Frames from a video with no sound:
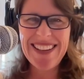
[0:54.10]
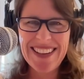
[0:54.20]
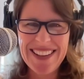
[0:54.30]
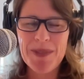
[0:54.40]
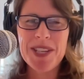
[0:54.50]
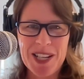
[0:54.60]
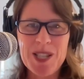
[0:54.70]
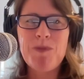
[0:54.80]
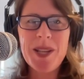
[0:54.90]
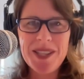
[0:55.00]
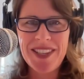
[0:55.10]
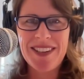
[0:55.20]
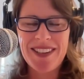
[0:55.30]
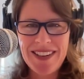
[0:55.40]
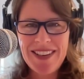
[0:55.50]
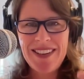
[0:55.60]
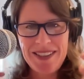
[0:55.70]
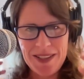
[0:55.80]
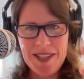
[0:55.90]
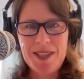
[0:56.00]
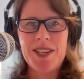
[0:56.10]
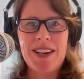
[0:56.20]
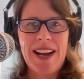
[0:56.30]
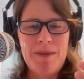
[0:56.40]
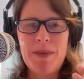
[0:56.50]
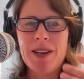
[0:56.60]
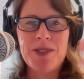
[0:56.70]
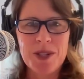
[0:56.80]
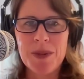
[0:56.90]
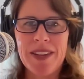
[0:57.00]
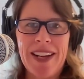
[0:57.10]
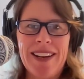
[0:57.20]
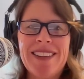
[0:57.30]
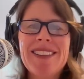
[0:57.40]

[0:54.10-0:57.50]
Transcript: That was an explicit decision. I'm not doing that.